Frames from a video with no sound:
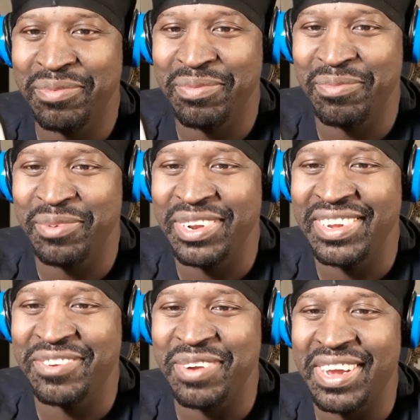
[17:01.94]
I'm
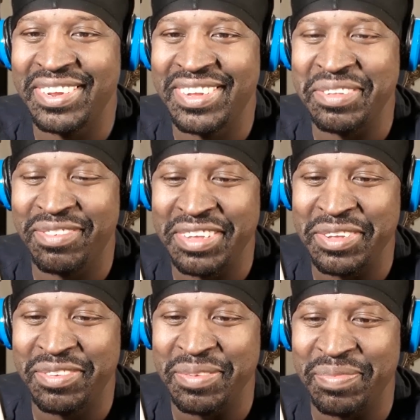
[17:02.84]
really trying to
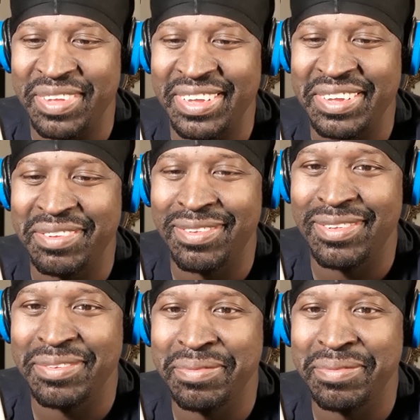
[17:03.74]
conceal some things.